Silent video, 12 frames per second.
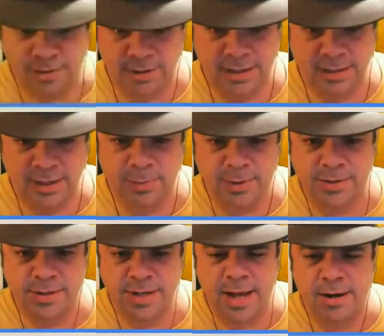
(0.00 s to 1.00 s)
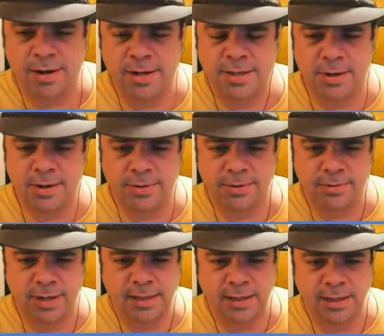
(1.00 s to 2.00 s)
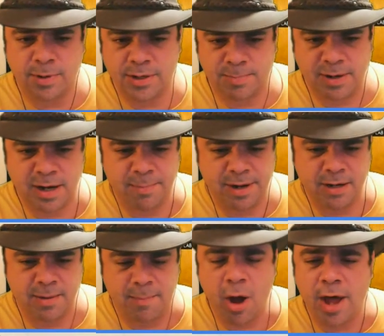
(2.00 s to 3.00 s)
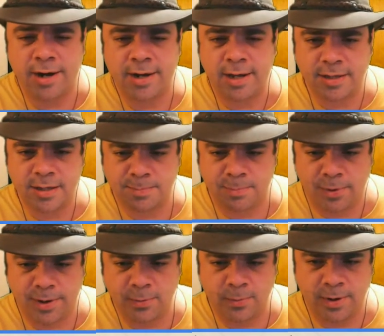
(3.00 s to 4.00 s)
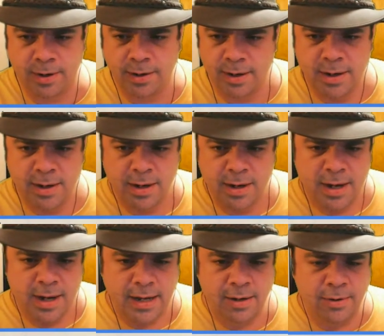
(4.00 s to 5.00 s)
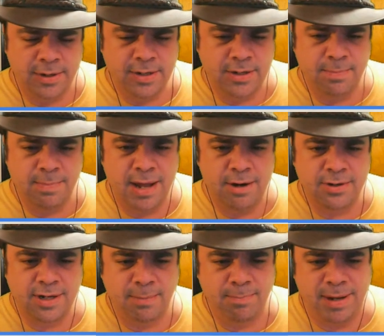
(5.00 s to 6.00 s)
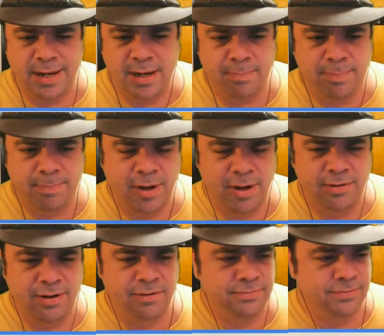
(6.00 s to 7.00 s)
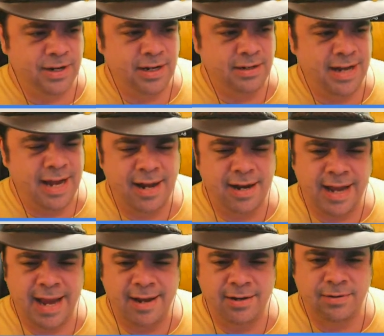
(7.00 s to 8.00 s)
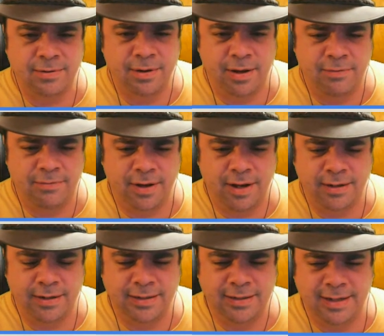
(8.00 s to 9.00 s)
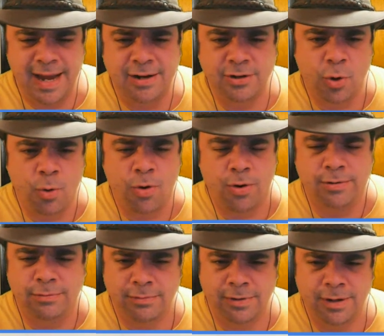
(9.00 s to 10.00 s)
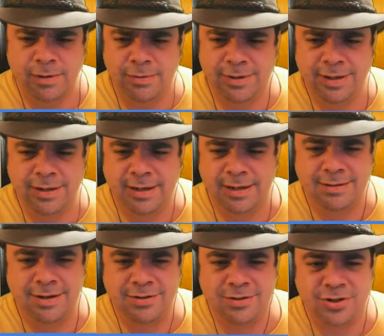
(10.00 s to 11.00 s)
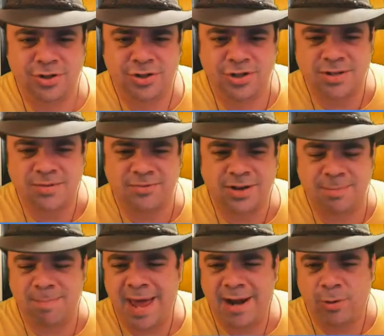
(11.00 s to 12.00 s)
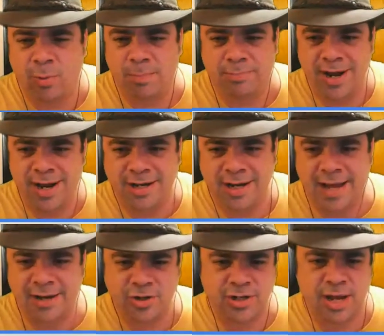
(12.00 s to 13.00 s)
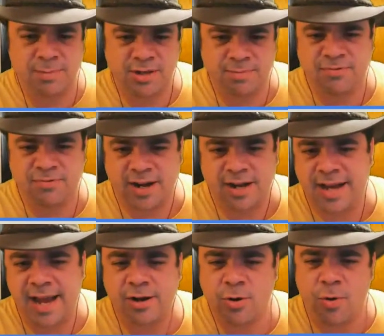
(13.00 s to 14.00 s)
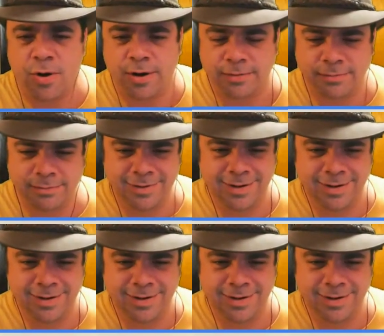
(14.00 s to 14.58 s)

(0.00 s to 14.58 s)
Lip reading: e-liquid stand on its own, e-liquid has become a commodity at this point where, you know, it doesn't matter. It's like buying a freaking can of canned corn. You know, it just doesn't freaking matter what brand you get. Just get me some fucking canned corn. You know?